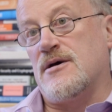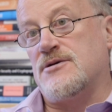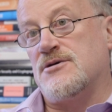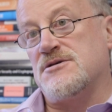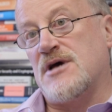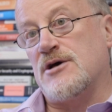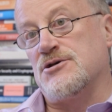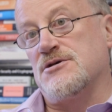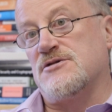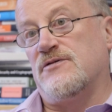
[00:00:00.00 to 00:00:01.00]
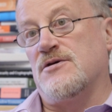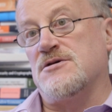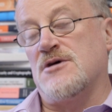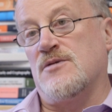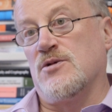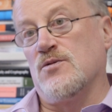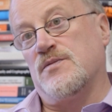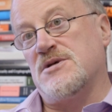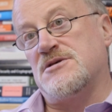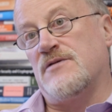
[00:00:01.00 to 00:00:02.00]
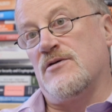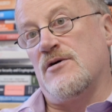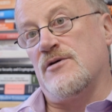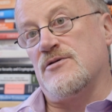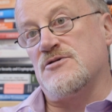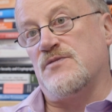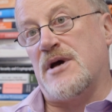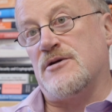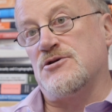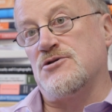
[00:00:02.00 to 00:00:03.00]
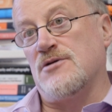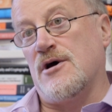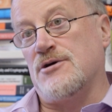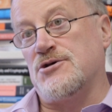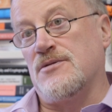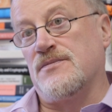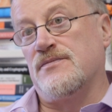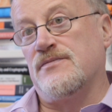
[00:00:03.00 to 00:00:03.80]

transactions, for example, would be several orders of magnitude larger.